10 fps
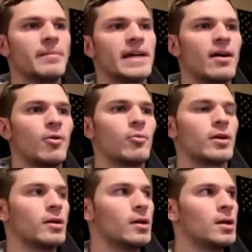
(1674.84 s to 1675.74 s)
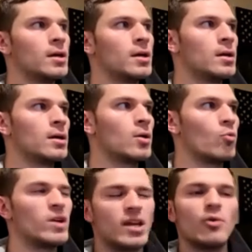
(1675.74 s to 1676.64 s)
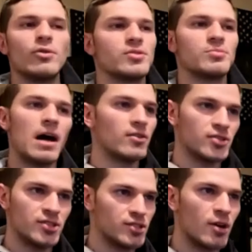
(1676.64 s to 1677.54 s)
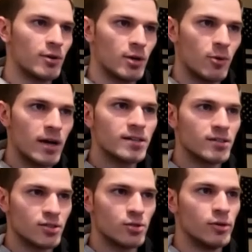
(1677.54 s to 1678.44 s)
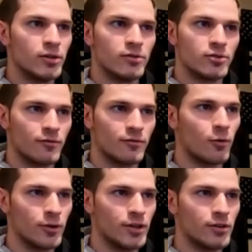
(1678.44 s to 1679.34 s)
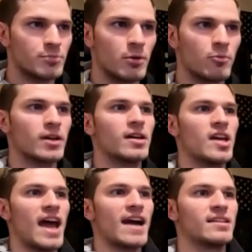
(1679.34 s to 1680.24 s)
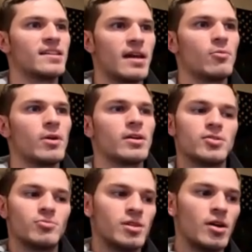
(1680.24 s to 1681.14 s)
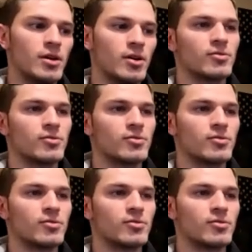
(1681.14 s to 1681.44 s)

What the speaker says: out where we know this policy is going away in 2 years or 4 years, but we're going to enact it anyway because we know it hurts